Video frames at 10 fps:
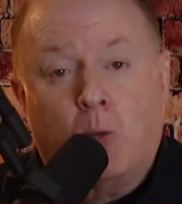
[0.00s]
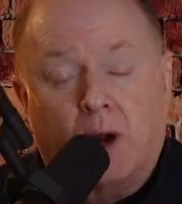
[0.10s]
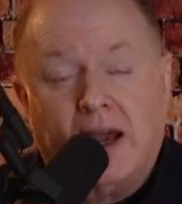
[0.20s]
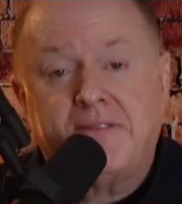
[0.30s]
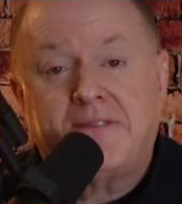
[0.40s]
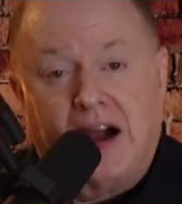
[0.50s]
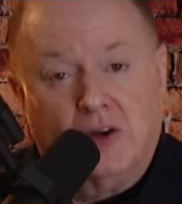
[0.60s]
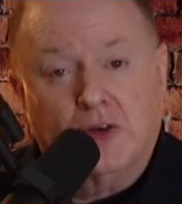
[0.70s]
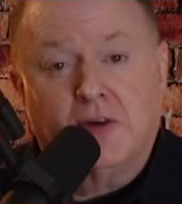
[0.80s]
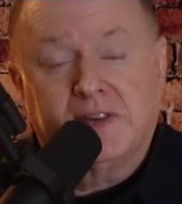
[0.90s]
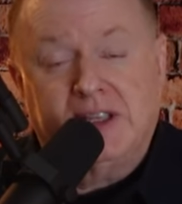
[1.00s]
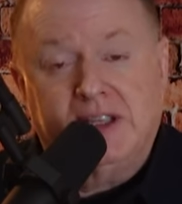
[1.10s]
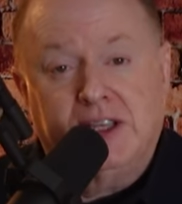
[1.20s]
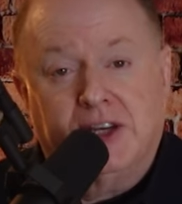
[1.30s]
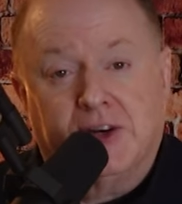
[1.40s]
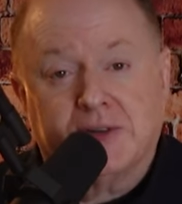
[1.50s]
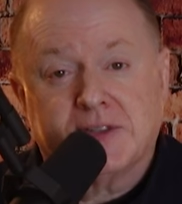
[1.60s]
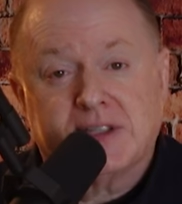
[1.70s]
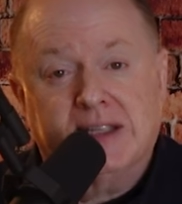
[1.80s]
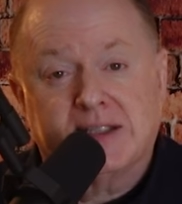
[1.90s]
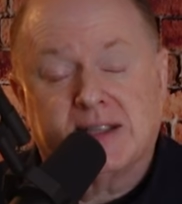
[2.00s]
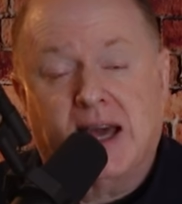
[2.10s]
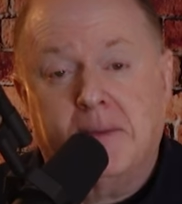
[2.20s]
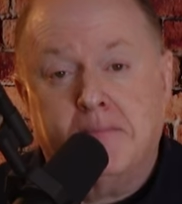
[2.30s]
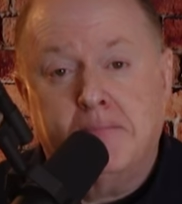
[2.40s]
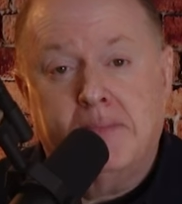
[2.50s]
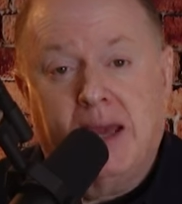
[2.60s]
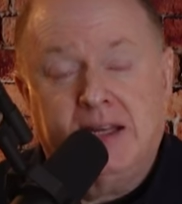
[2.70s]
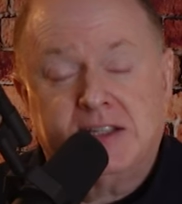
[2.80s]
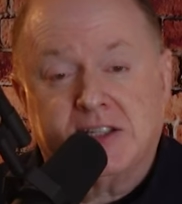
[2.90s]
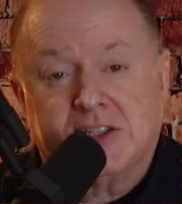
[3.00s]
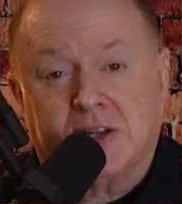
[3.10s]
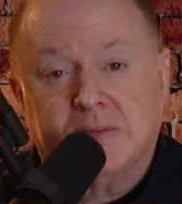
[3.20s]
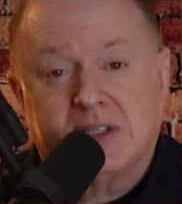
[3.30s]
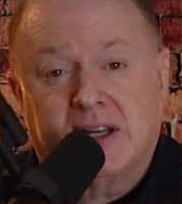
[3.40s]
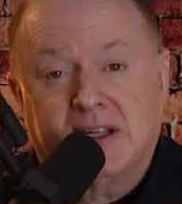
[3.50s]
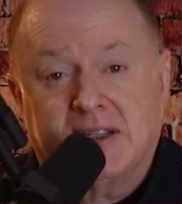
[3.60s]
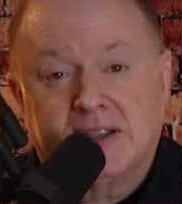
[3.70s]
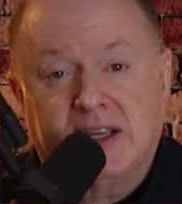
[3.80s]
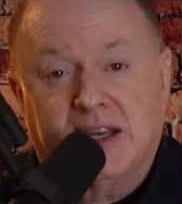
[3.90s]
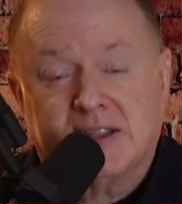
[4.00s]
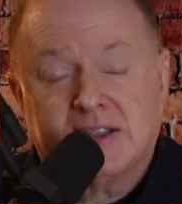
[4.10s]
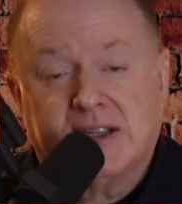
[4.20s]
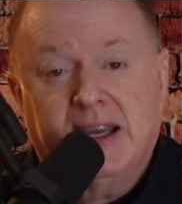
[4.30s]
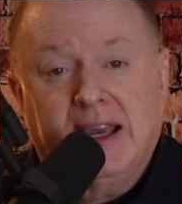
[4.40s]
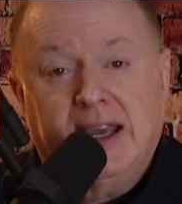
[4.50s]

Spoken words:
What I've found over the years is that many systems that exist